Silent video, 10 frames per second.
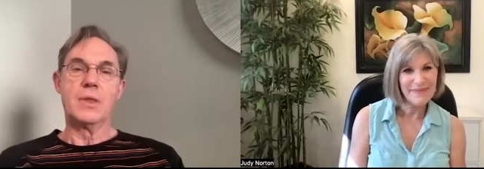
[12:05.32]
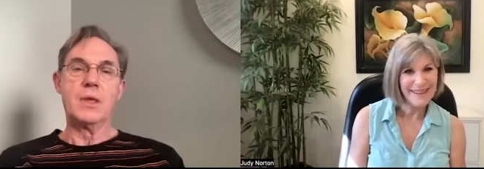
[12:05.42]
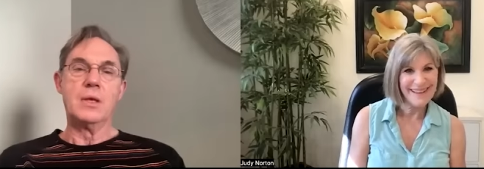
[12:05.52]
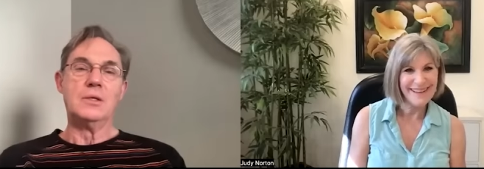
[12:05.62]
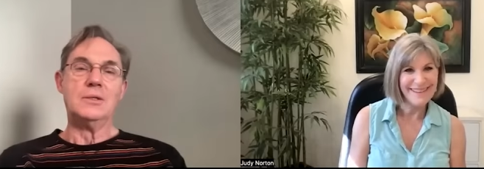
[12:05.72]

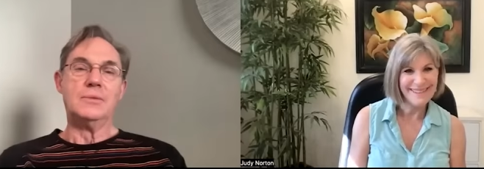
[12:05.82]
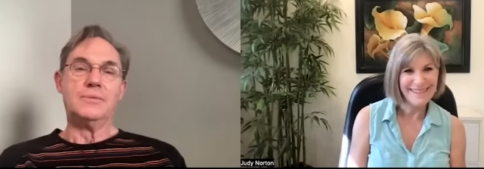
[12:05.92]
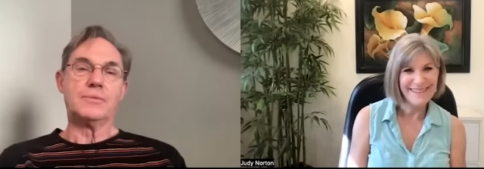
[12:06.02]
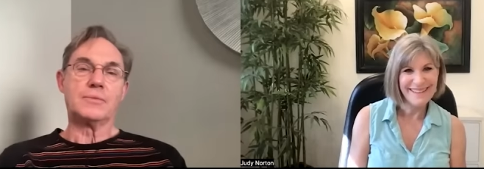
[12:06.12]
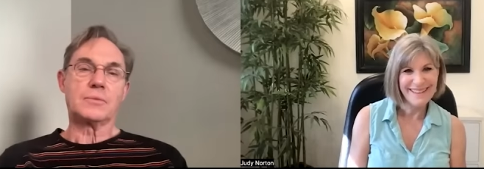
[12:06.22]
Speaker 1: yeah
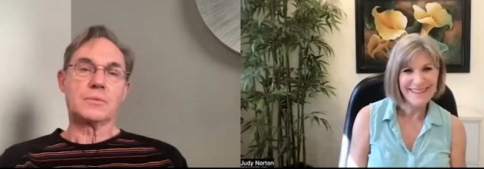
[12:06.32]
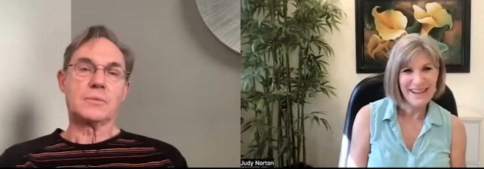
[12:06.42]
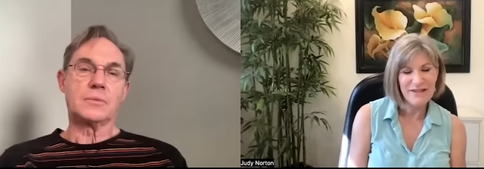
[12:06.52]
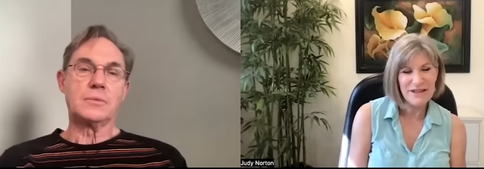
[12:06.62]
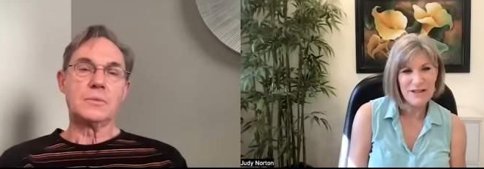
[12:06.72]

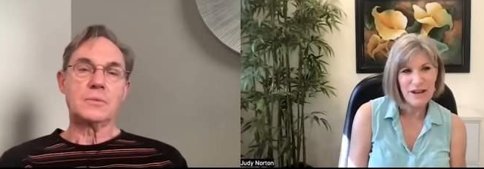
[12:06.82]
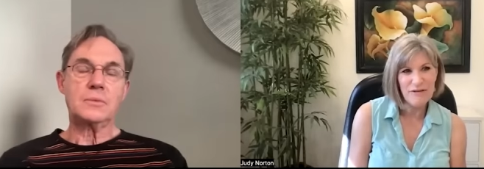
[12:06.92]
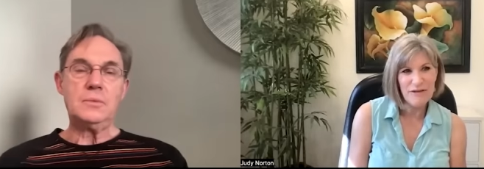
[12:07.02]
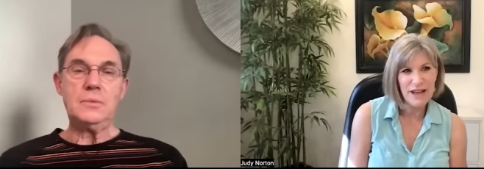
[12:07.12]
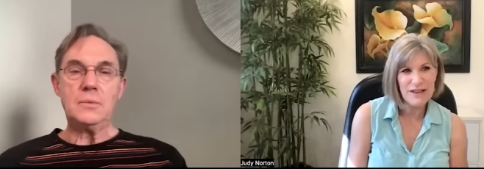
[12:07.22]
I always
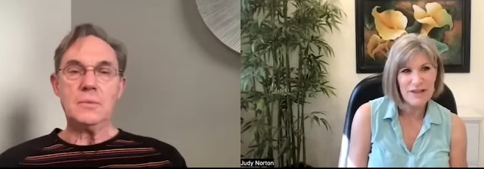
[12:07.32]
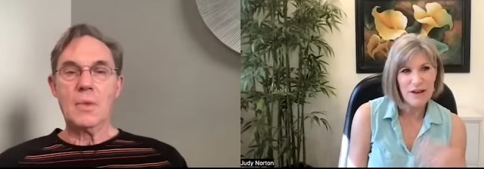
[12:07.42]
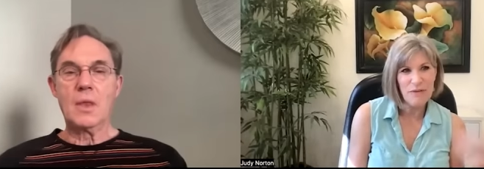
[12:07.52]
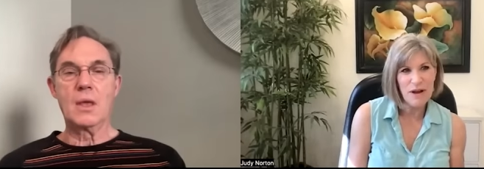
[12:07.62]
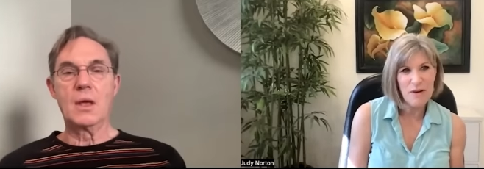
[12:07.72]
love as
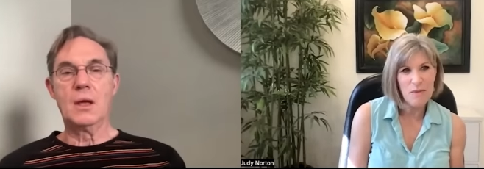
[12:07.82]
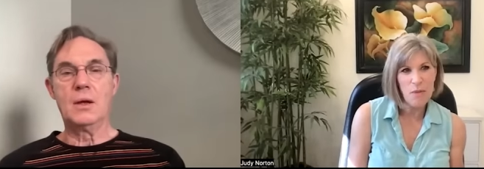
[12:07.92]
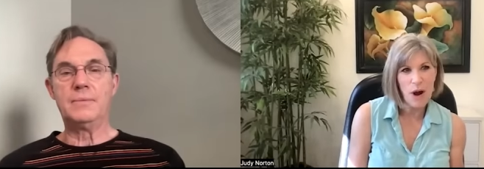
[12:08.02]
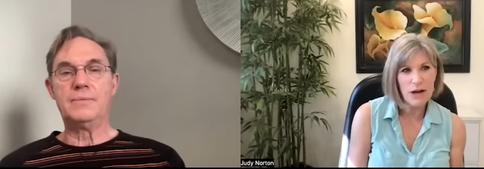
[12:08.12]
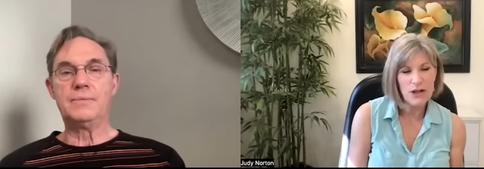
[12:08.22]
I am
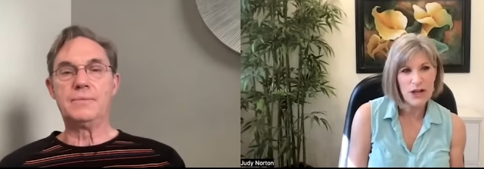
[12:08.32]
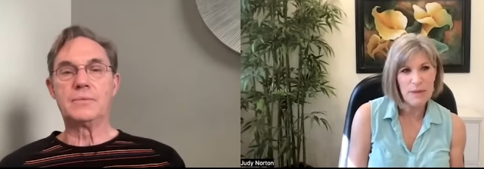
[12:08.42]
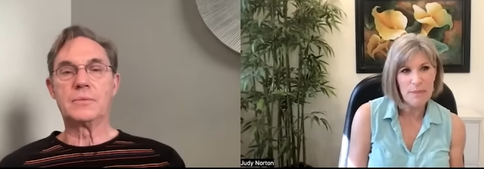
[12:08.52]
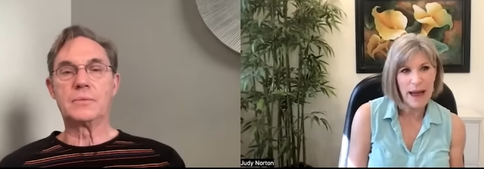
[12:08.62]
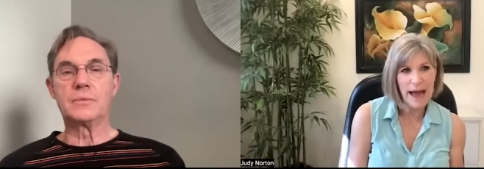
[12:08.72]

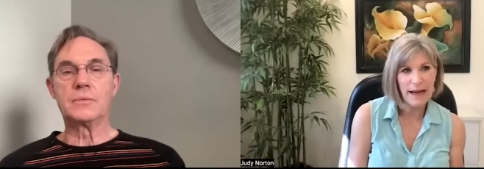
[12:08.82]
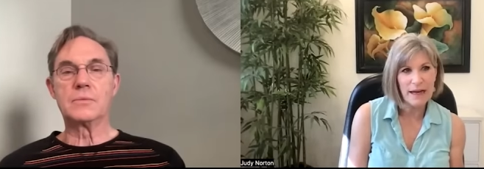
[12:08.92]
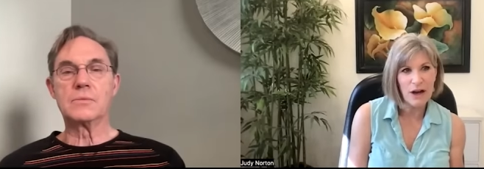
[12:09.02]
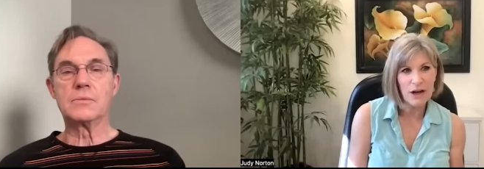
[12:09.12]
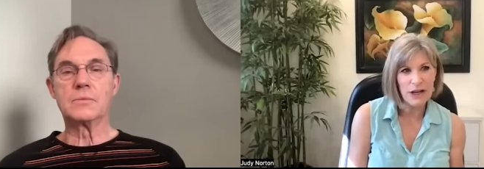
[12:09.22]
watching
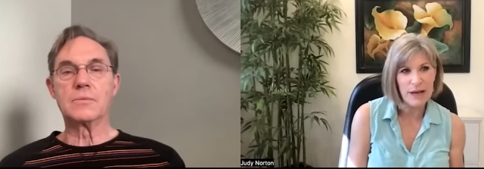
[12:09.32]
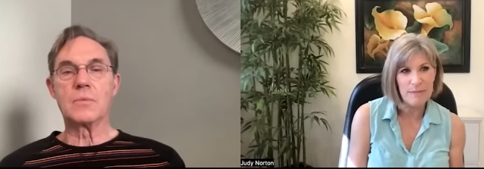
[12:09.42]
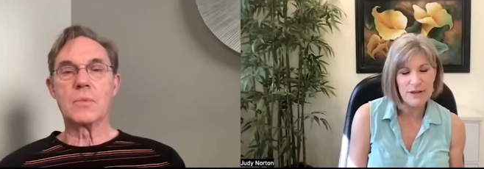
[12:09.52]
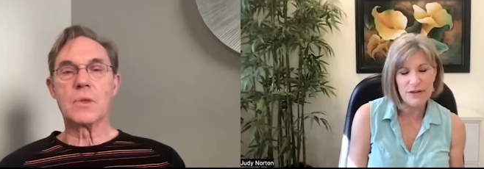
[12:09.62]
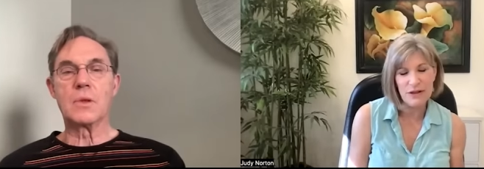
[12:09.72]
back on
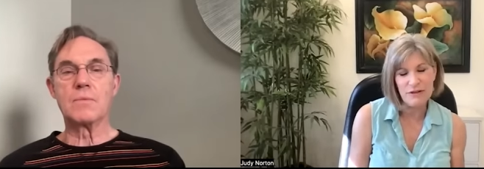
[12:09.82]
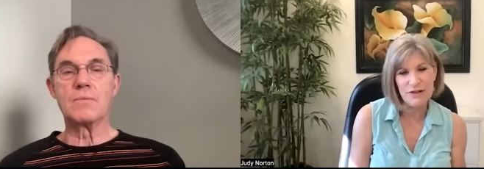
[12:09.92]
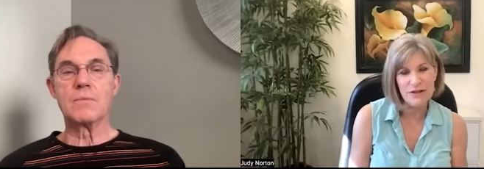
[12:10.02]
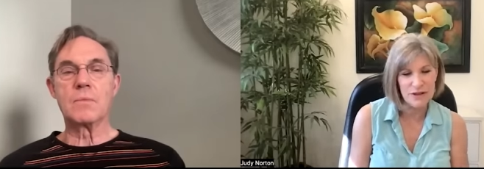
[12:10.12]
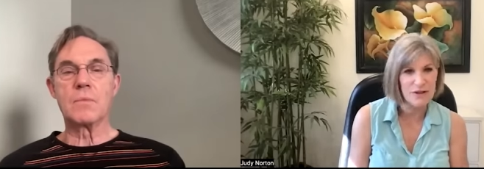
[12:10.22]

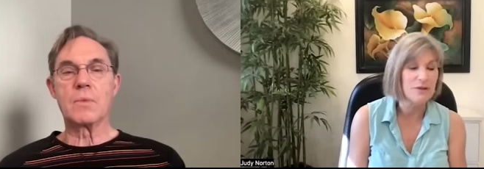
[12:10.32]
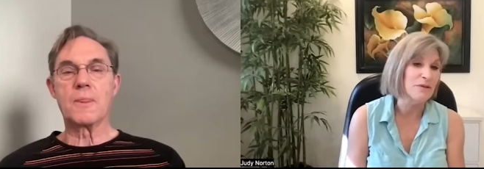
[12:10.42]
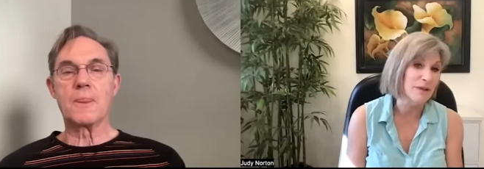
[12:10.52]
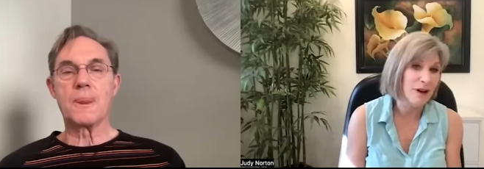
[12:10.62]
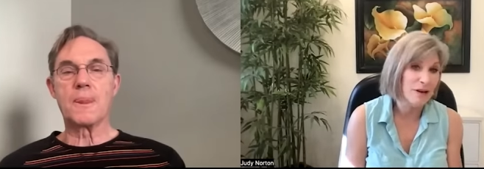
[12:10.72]
episodes
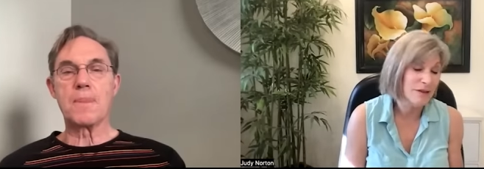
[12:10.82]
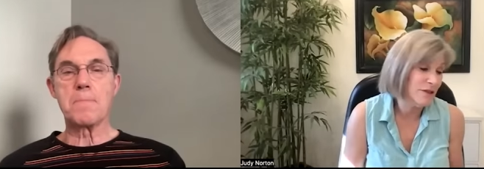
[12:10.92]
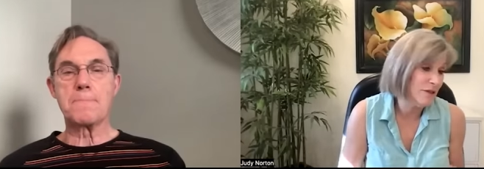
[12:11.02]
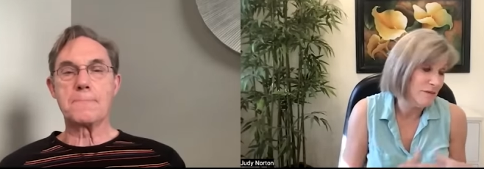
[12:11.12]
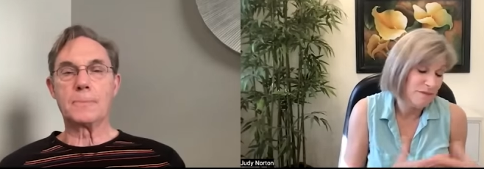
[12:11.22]
to
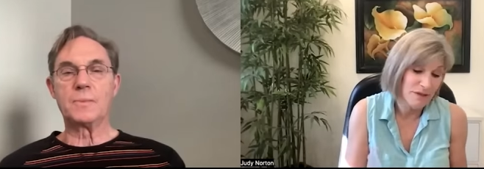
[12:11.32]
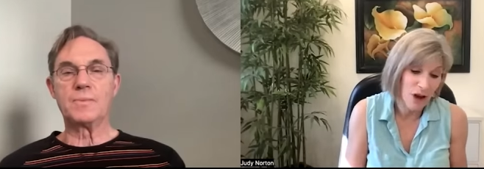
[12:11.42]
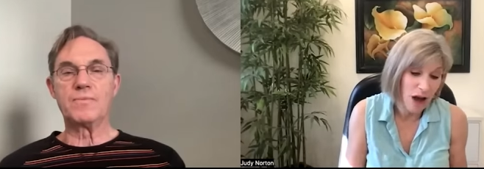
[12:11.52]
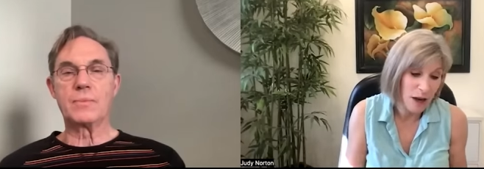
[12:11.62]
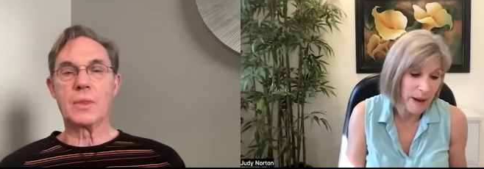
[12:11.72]
to
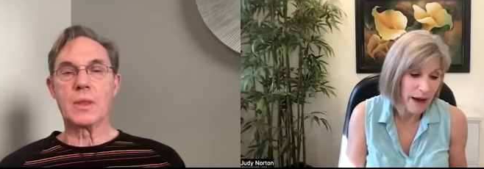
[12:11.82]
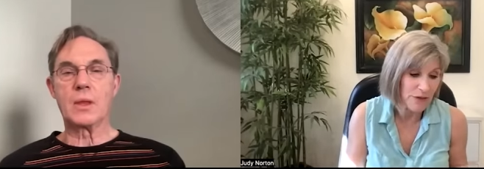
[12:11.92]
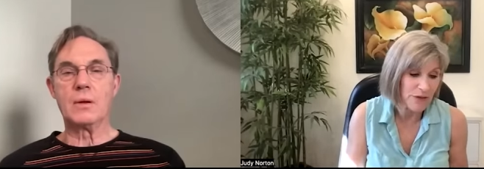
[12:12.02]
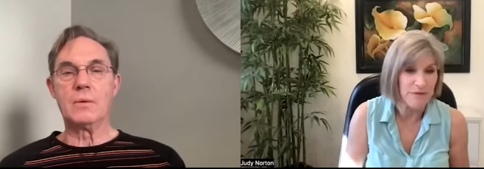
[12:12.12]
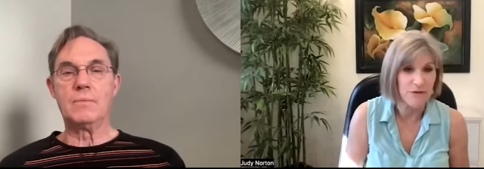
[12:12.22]
talk
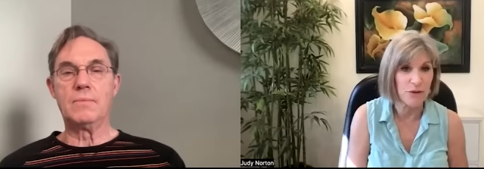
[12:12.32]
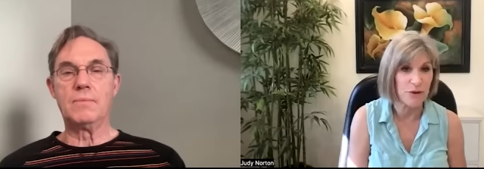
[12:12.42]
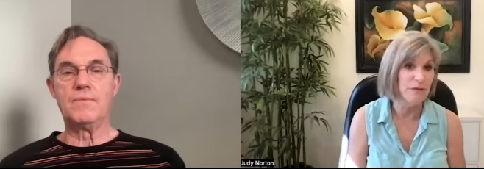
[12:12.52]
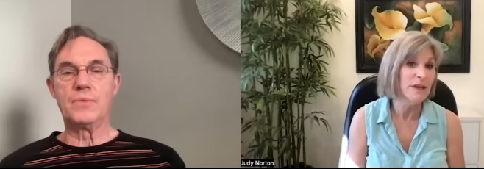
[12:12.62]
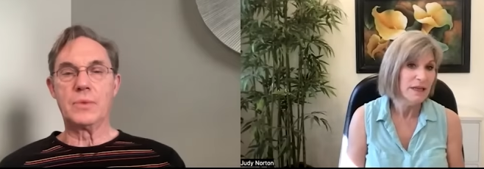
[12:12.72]
about them
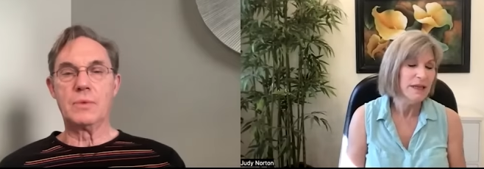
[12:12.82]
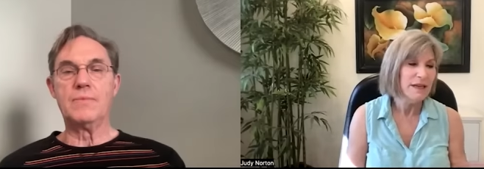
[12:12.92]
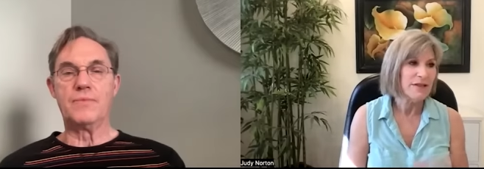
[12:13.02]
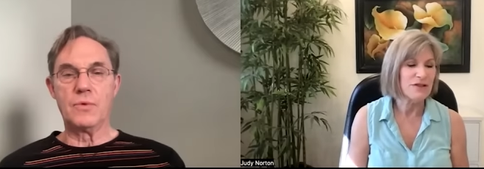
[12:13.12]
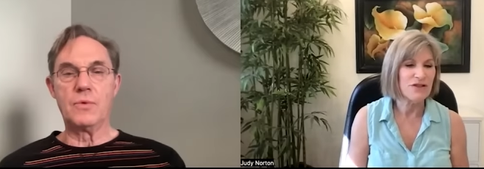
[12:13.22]
for
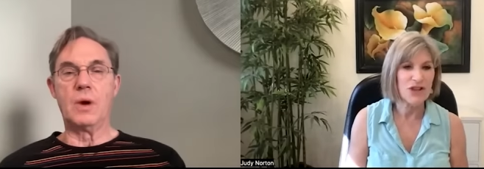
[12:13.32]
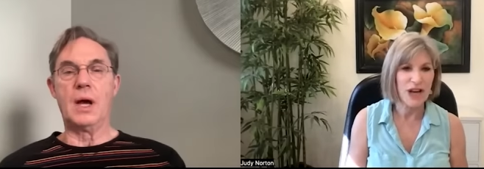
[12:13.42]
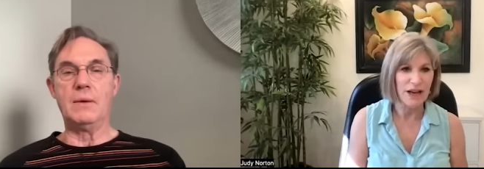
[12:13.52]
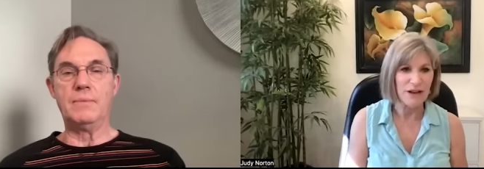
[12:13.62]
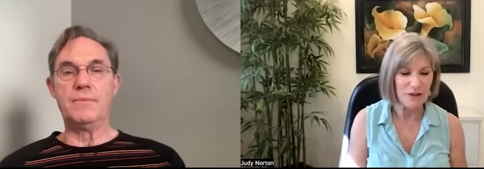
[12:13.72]
this channel.